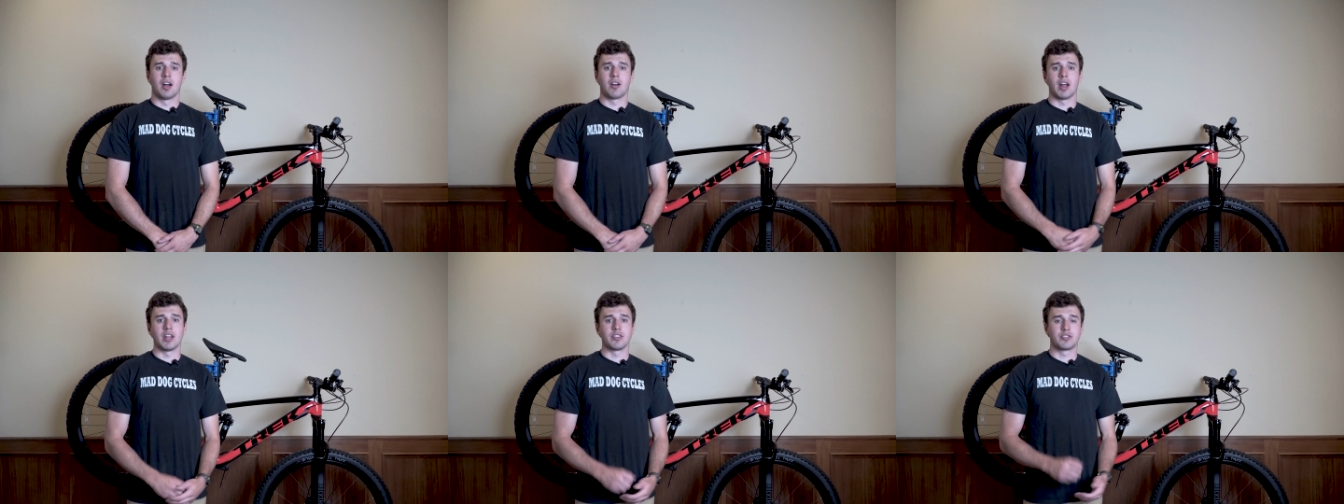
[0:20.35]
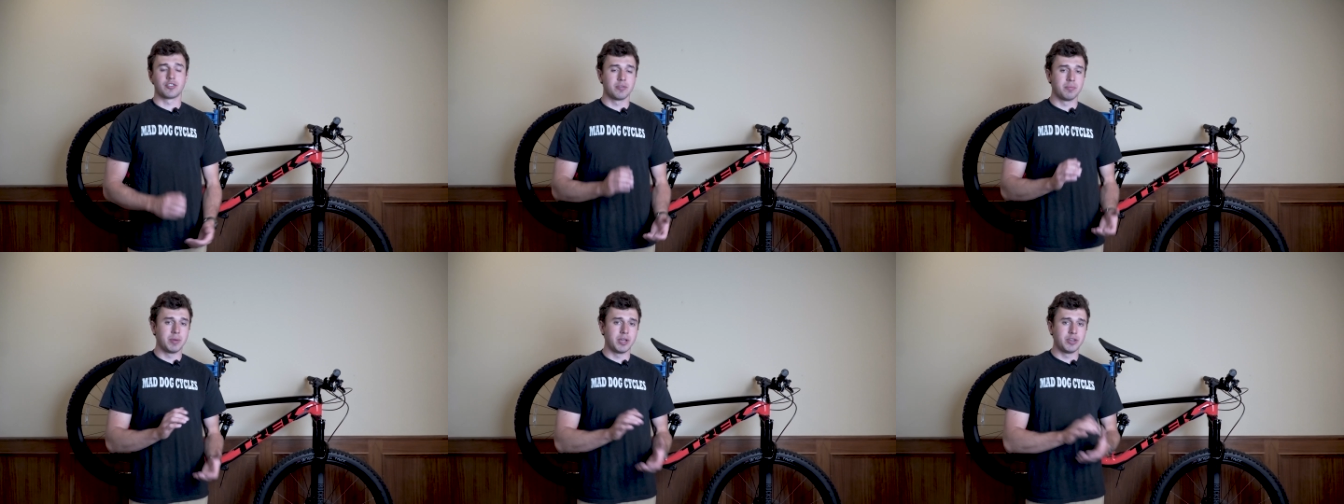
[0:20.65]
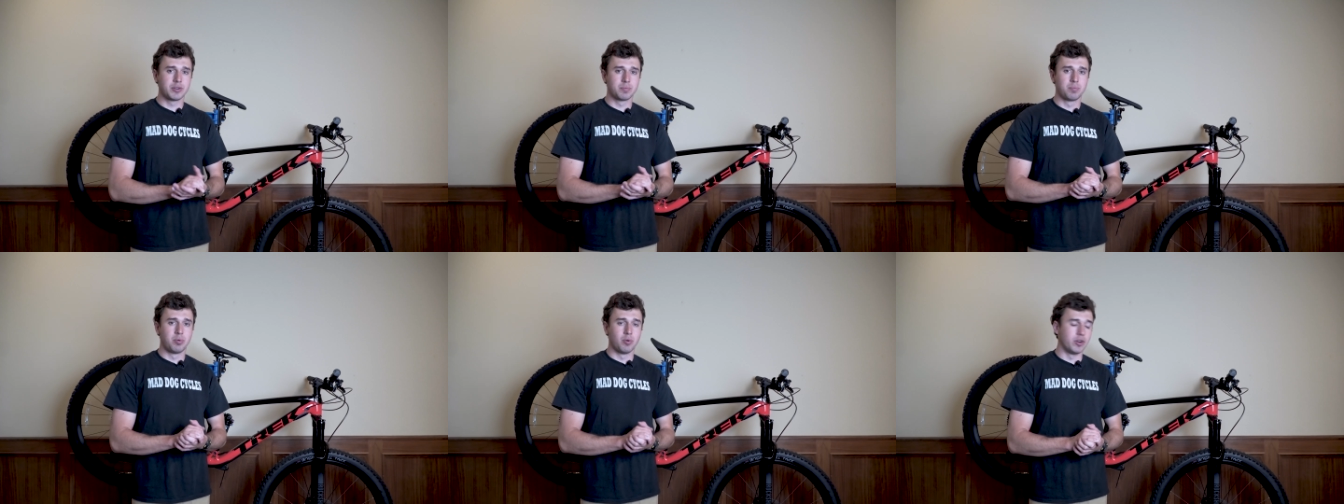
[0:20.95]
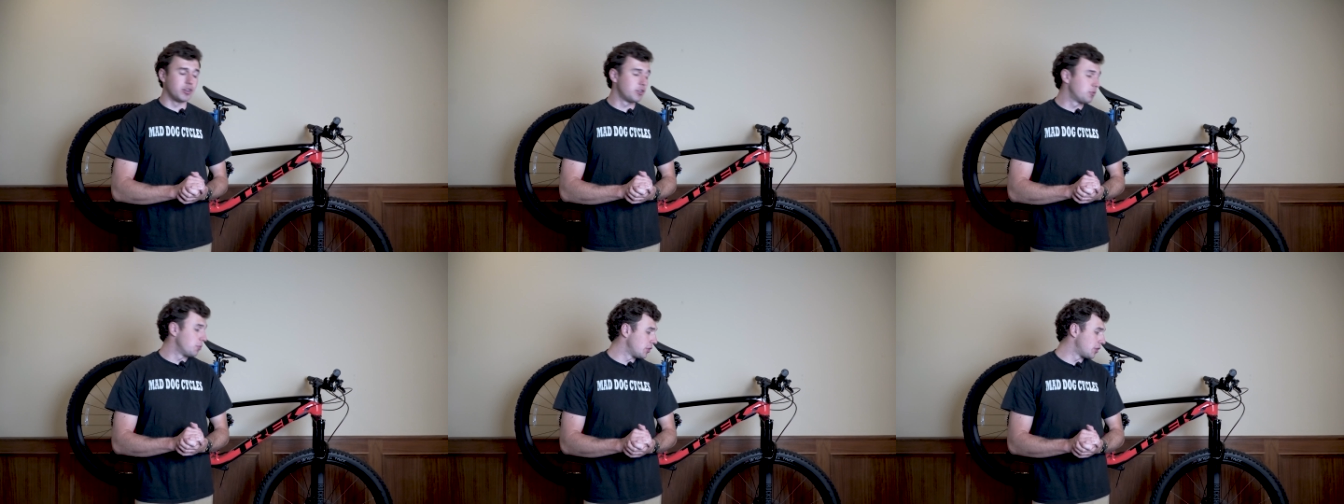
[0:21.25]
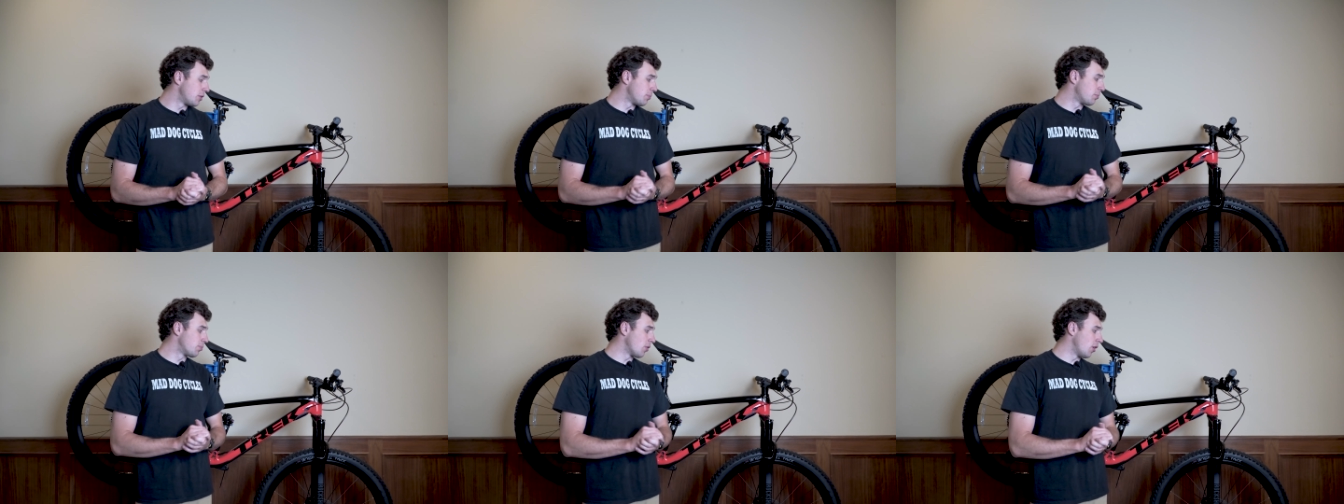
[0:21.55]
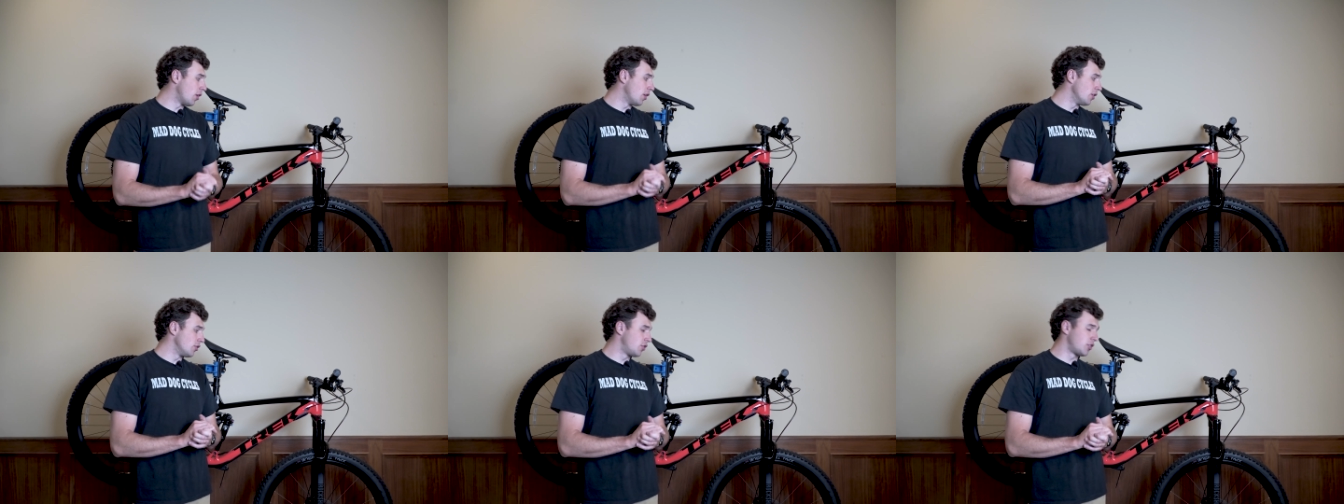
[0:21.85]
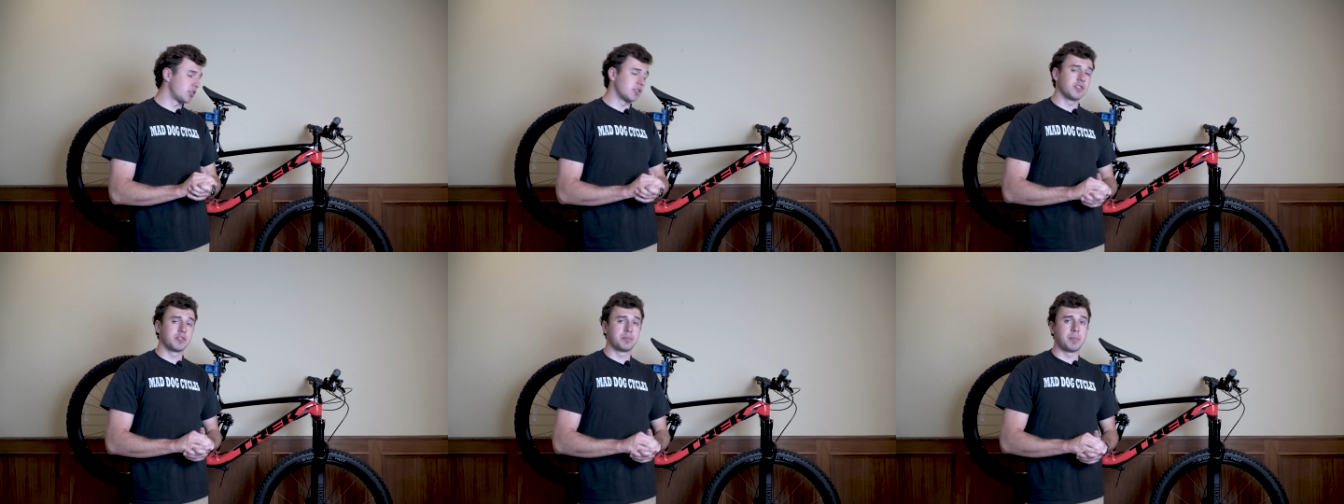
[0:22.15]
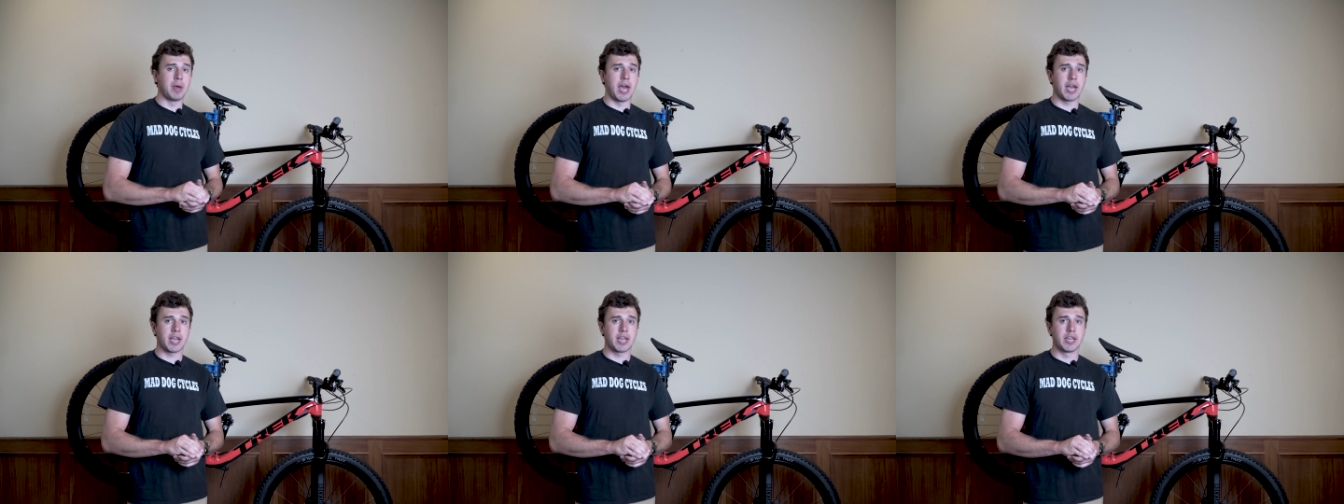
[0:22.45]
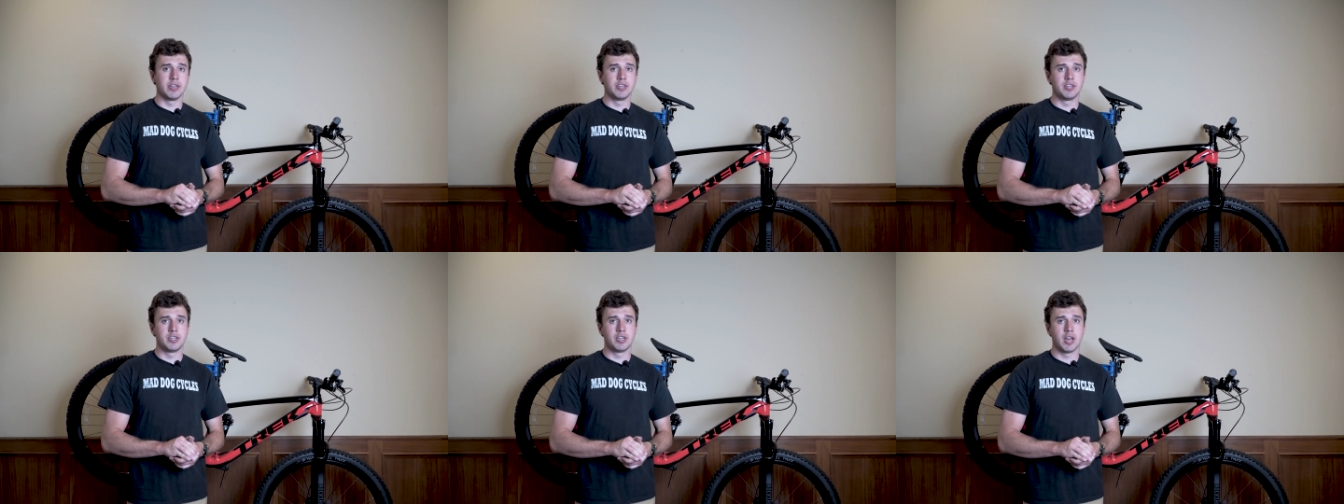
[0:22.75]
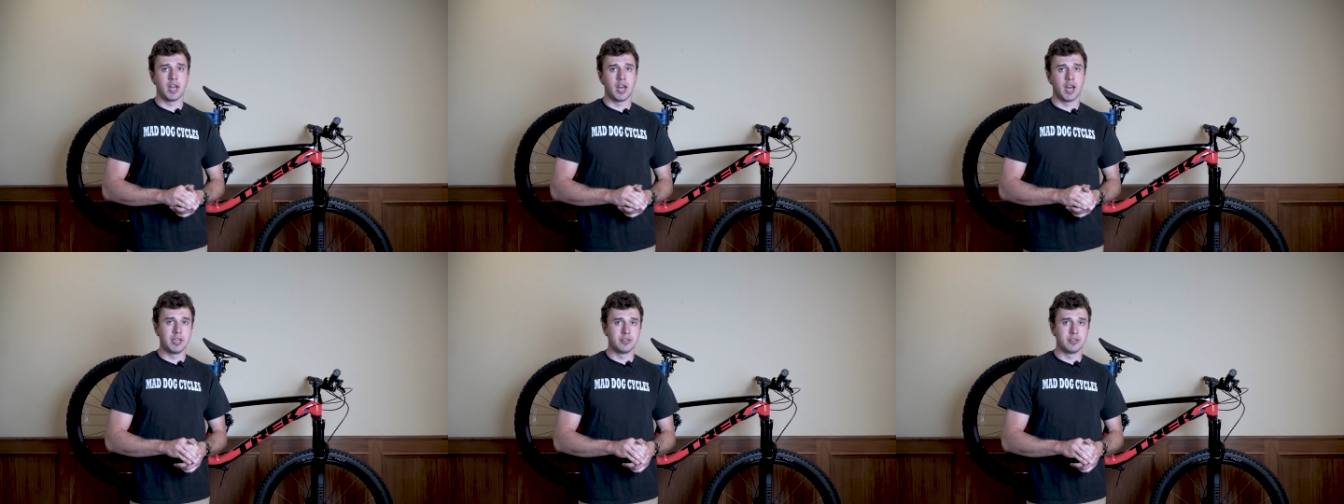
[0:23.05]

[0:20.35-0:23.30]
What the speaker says: All right, so the major points with the bronze service package